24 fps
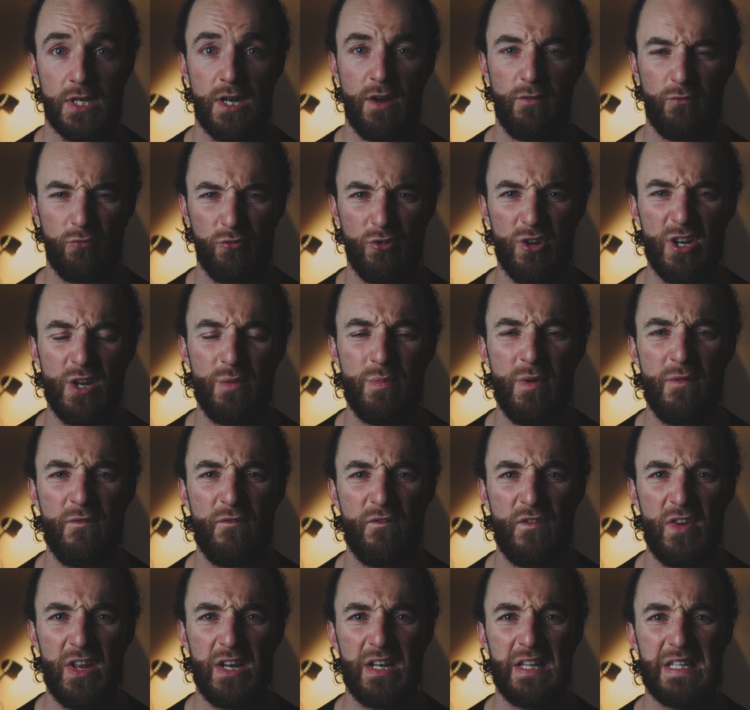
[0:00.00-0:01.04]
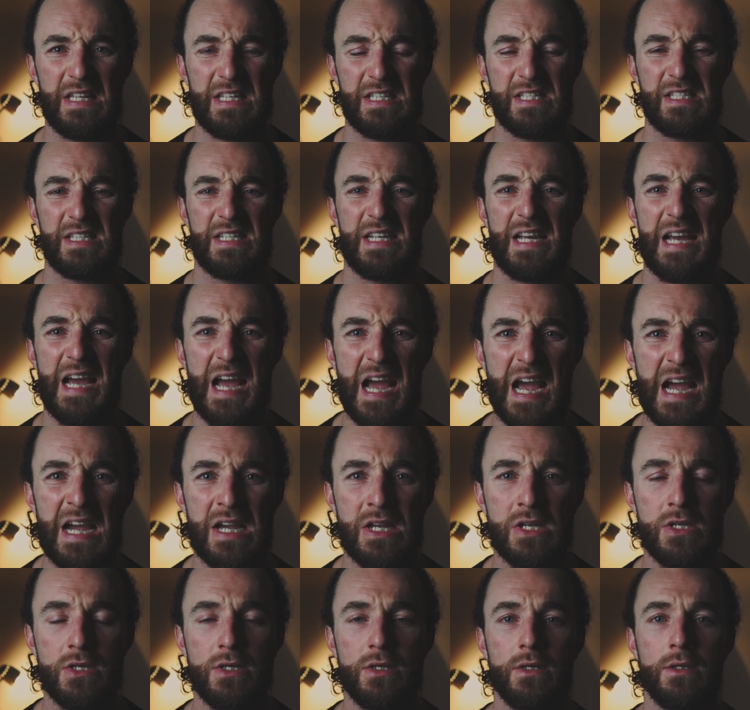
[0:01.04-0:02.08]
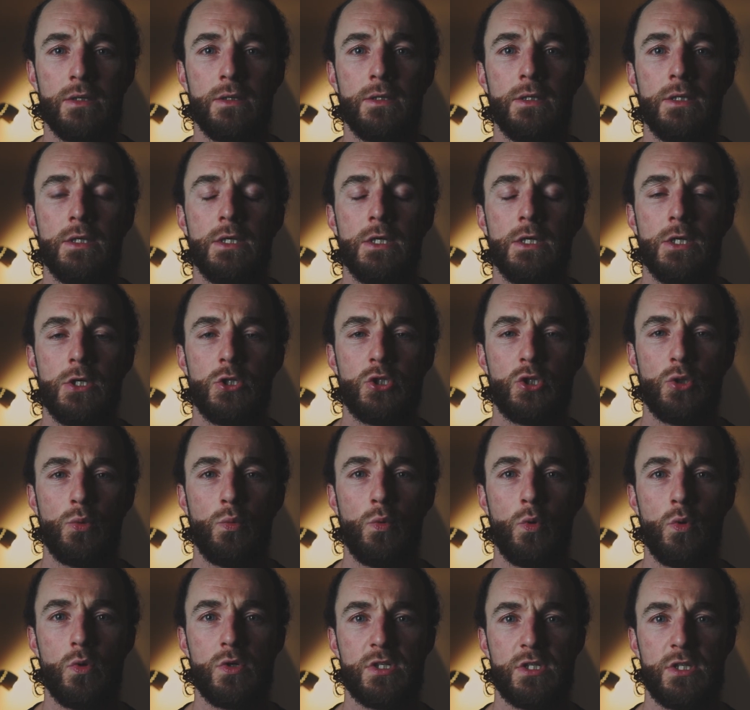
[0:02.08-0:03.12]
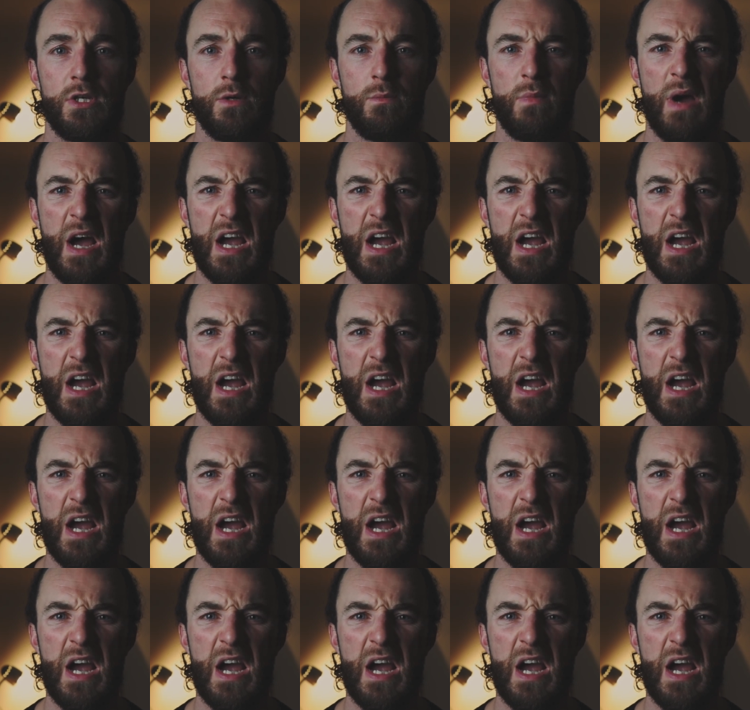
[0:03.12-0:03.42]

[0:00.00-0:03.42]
and I've really been feeling this anger towards them.